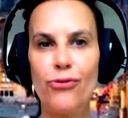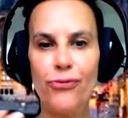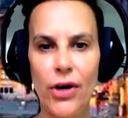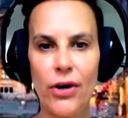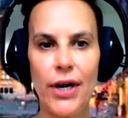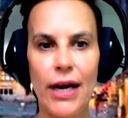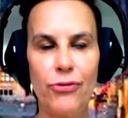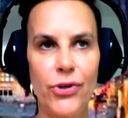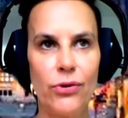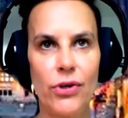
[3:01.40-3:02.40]
far have
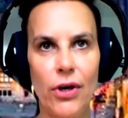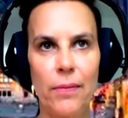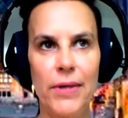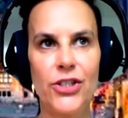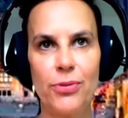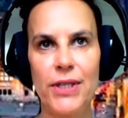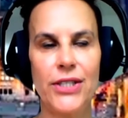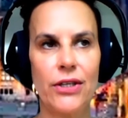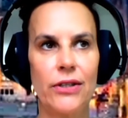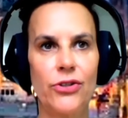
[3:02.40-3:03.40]
you come in
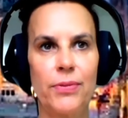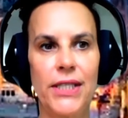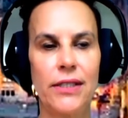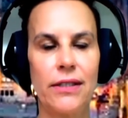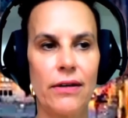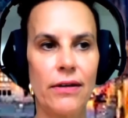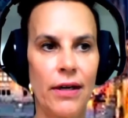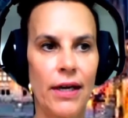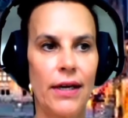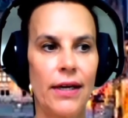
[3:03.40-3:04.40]
Switzerland with
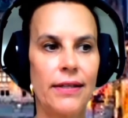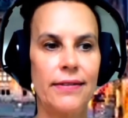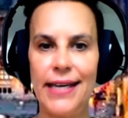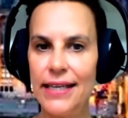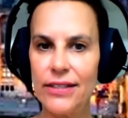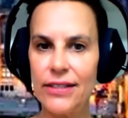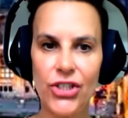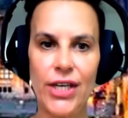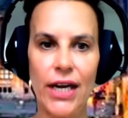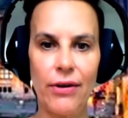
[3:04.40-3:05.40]
data
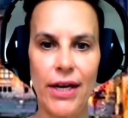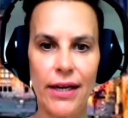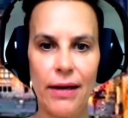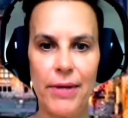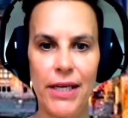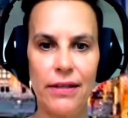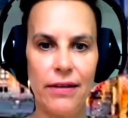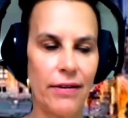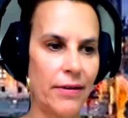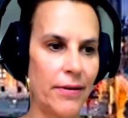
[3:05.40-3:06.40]
sharing? I mean,
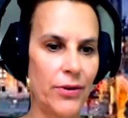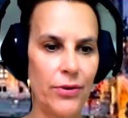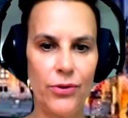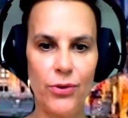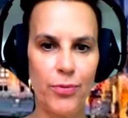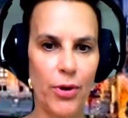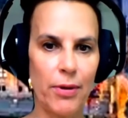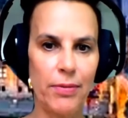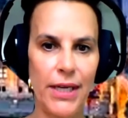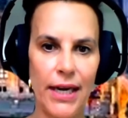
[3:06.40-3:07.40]
you
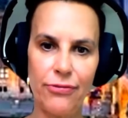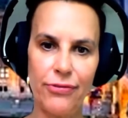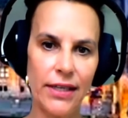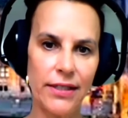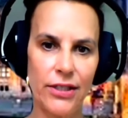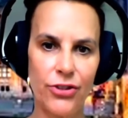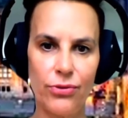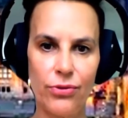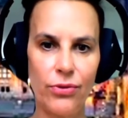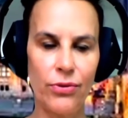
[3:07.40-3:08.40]
probably have access
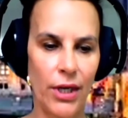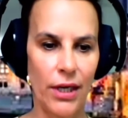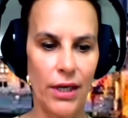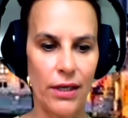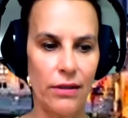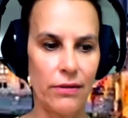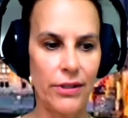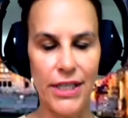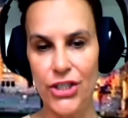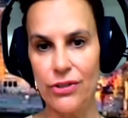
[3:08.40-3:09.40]
to the
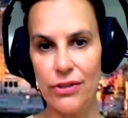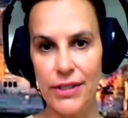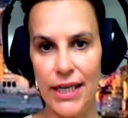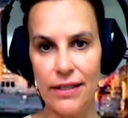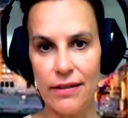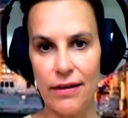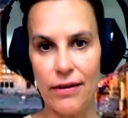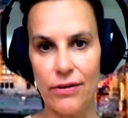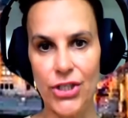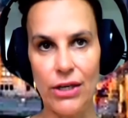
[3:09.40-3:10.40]
digital
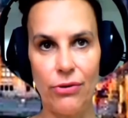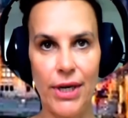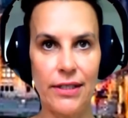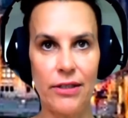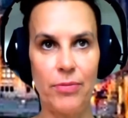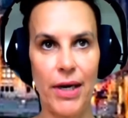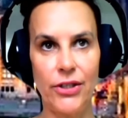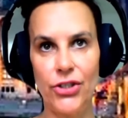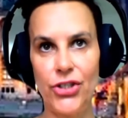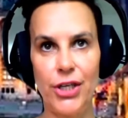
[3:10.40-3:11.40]
data generated by
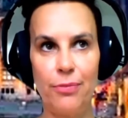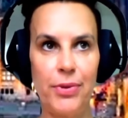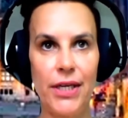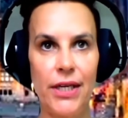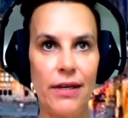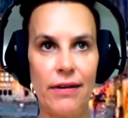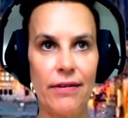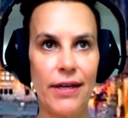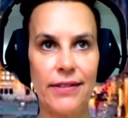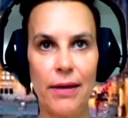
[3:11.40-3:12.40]
the GP
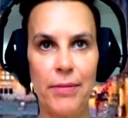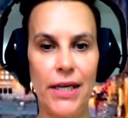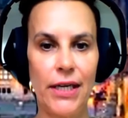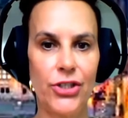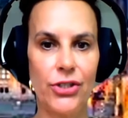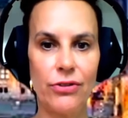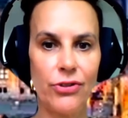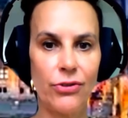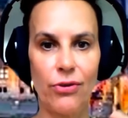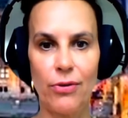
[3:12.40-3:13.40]

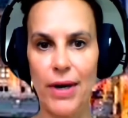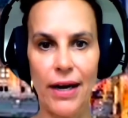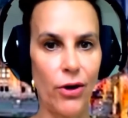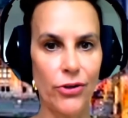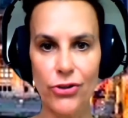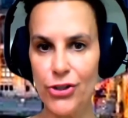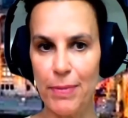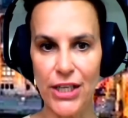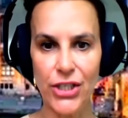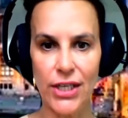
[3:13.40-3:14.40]
examinations or by other
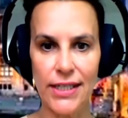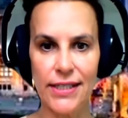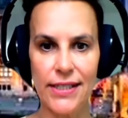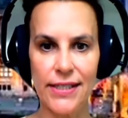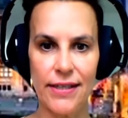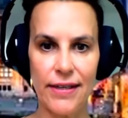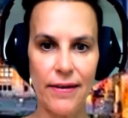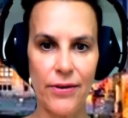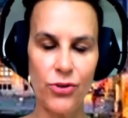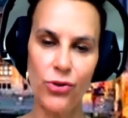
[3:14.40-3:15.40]
specialists.
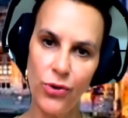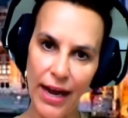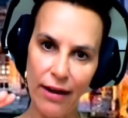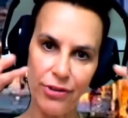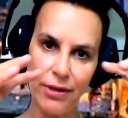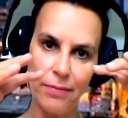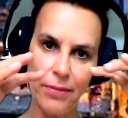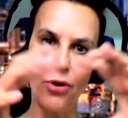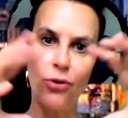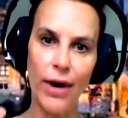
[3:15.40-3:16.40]
Do you have them
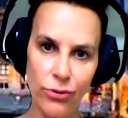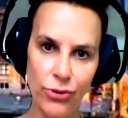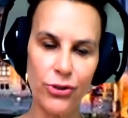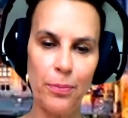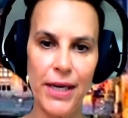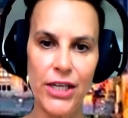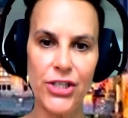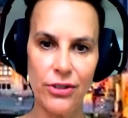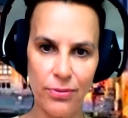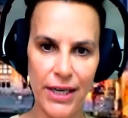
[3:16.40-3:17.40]
around your
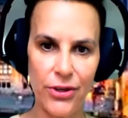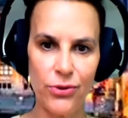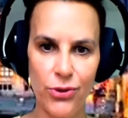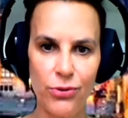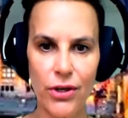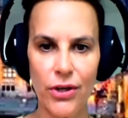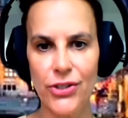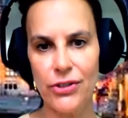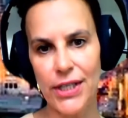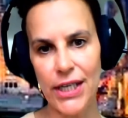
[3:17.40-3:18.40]
patient when you do a
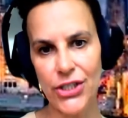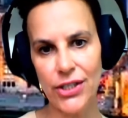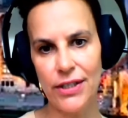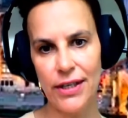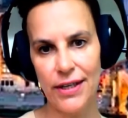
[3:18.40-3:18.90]
consultation?